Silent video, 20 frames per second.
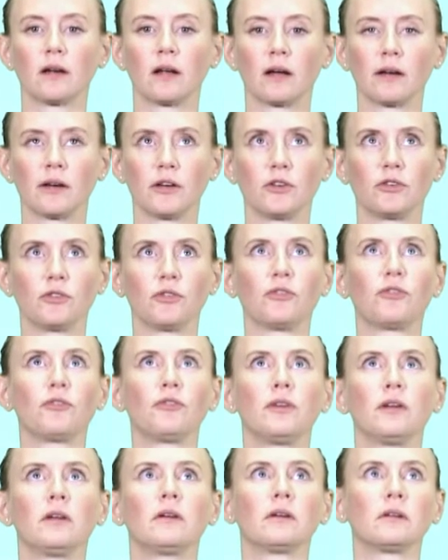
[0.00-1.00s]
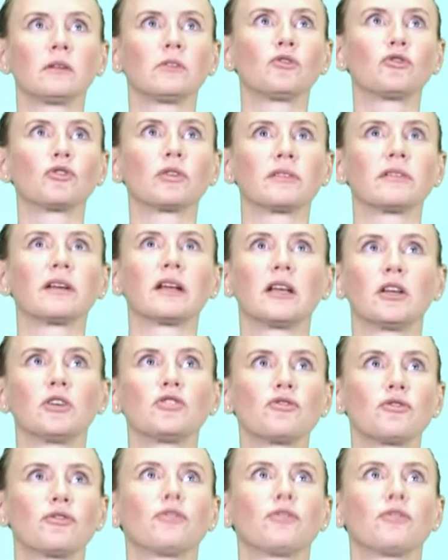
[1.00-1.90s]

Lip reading: I need to feel driven. I need to